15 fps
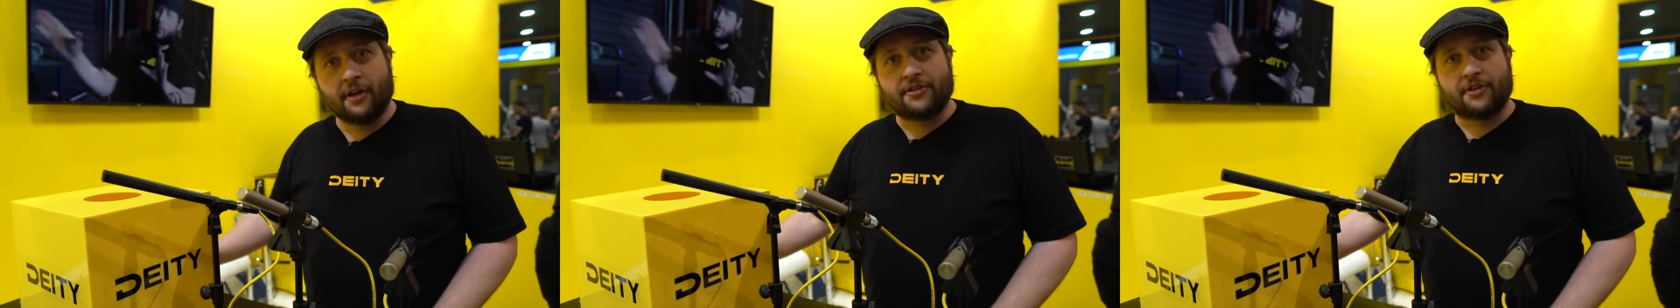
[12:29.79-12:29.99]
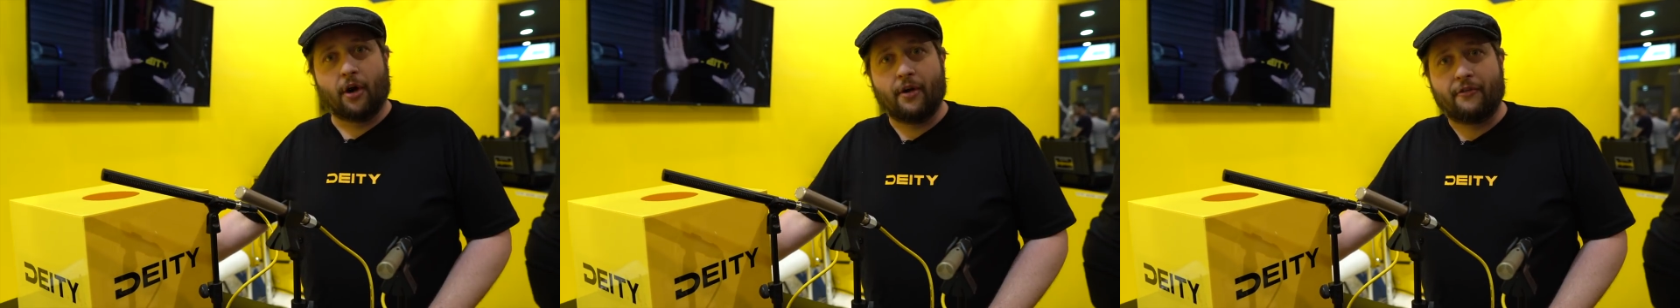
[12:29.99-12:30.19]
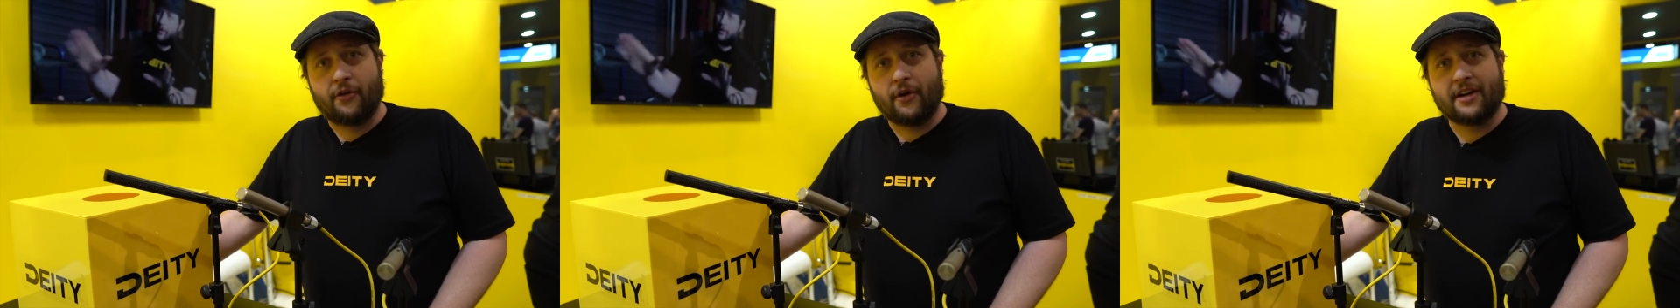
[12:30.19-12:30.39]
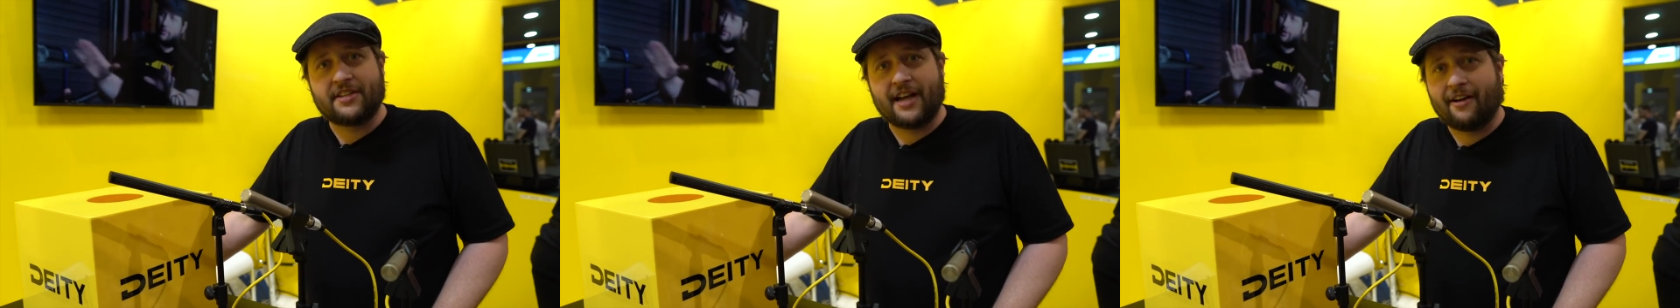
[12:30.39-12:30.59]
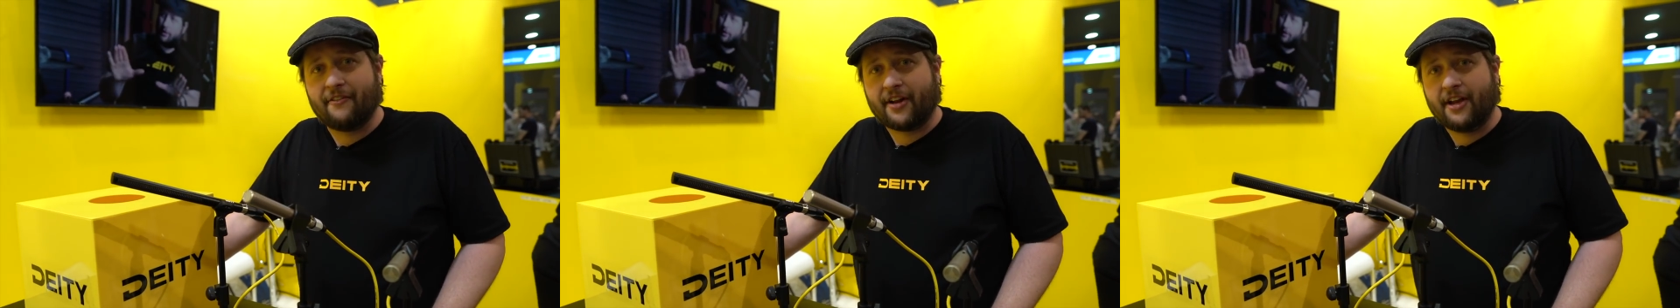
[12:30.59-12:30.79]
So if you
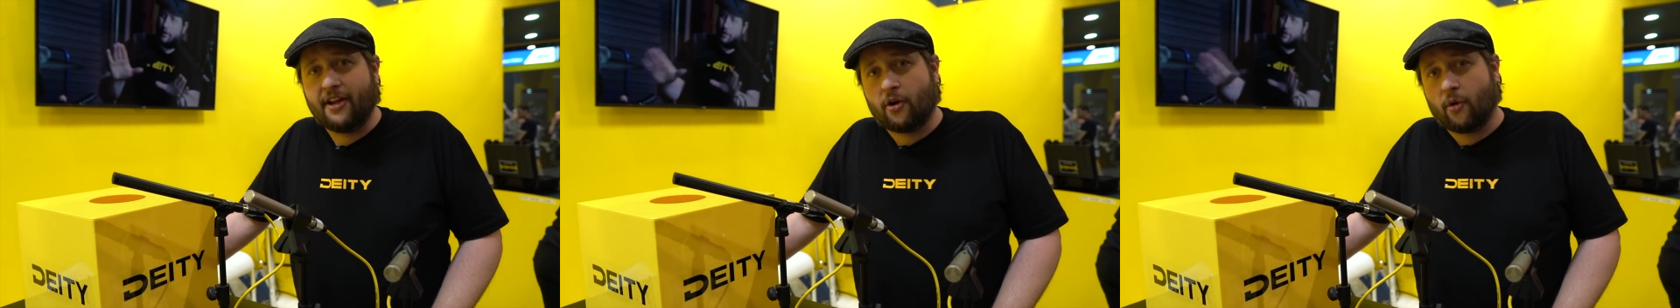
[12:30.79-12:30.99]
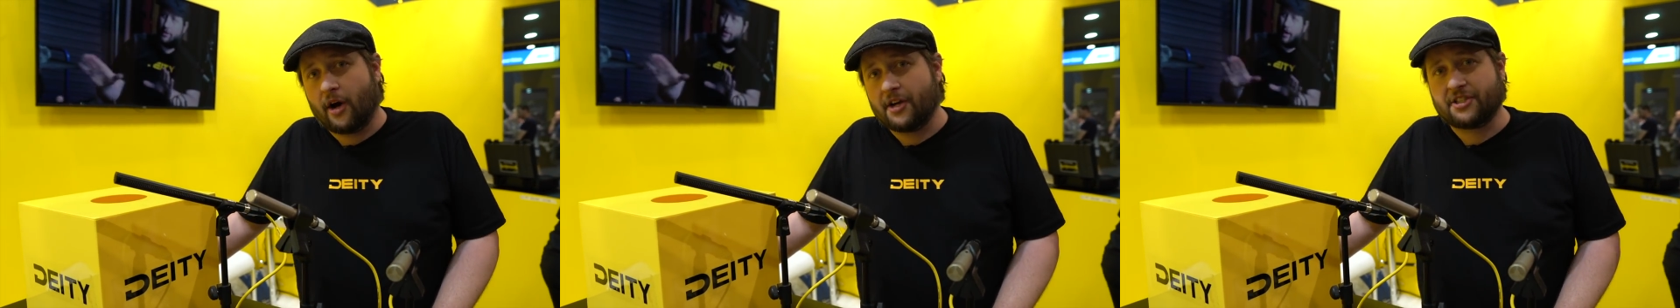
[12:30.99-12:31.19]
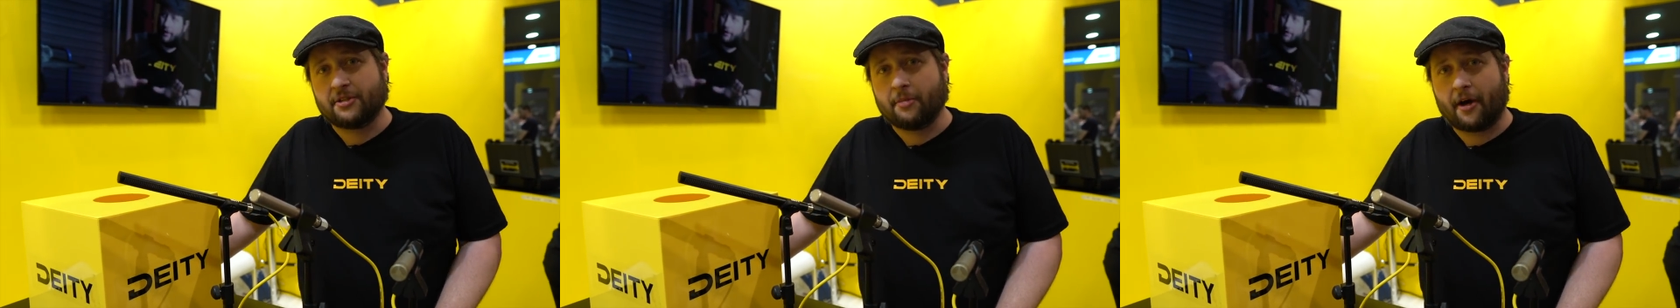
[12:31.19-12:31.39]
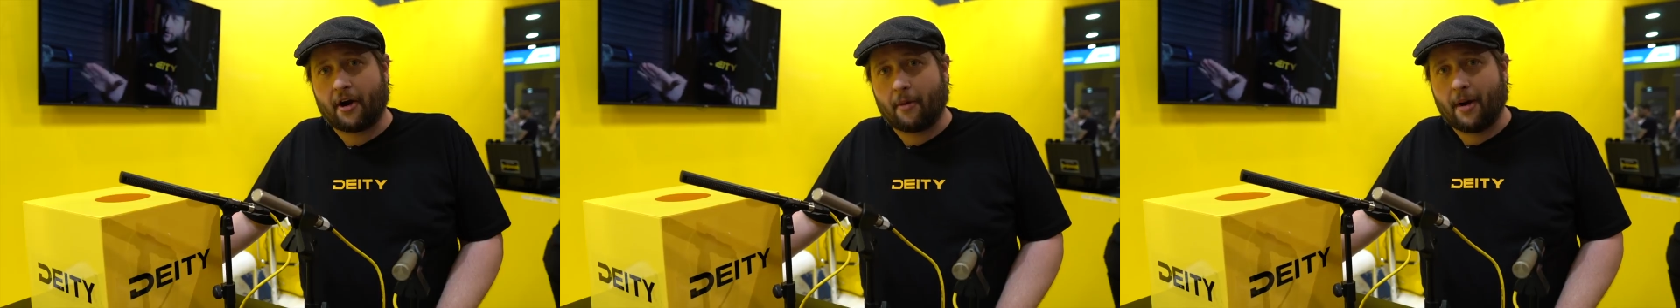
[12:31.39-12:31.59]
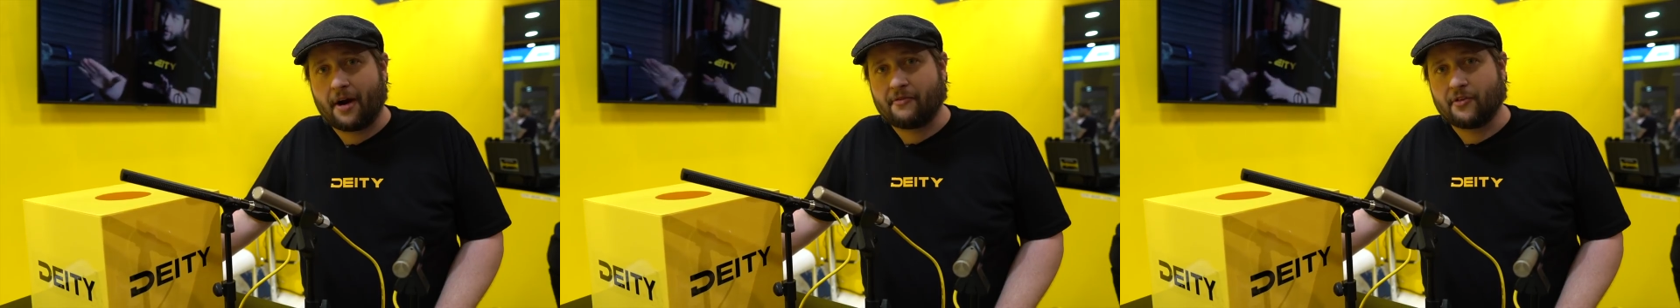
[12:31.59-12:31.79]
guys have any questions about
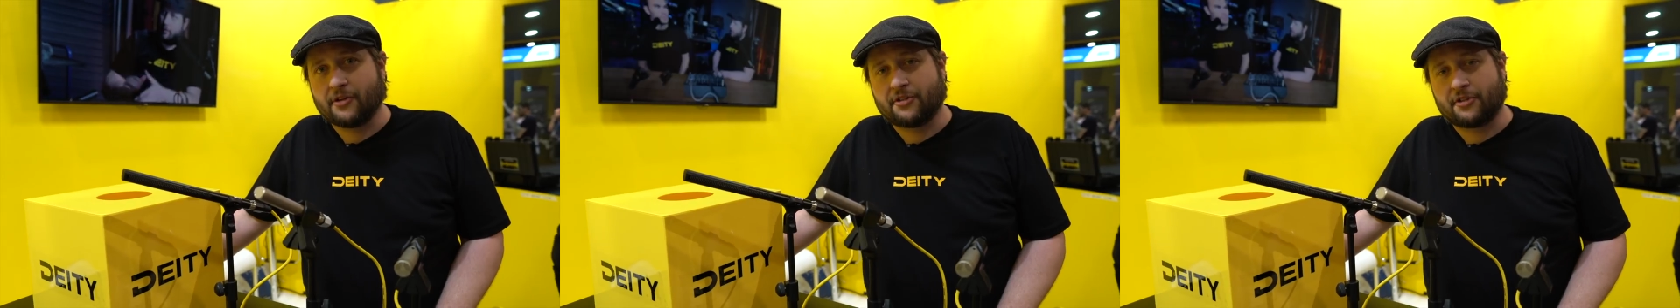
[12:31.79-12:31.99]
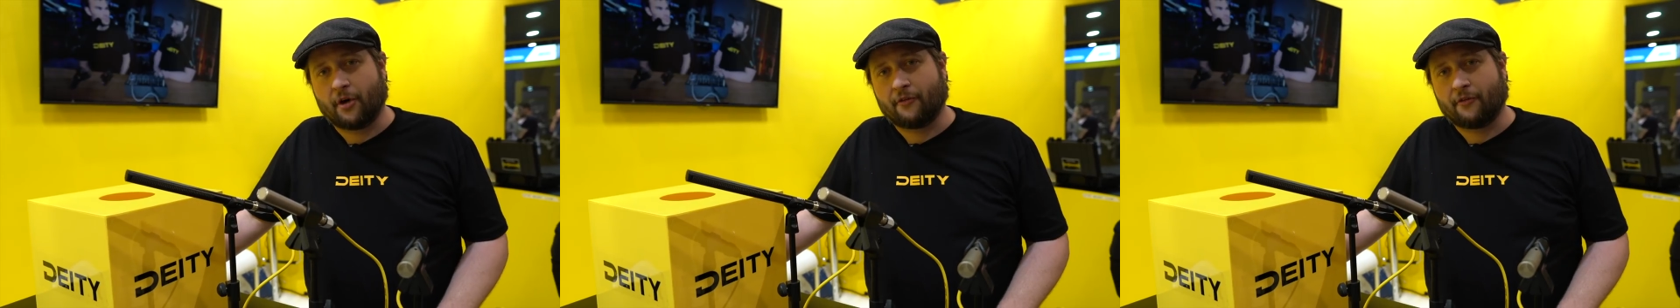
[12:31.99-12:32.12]
our microphones,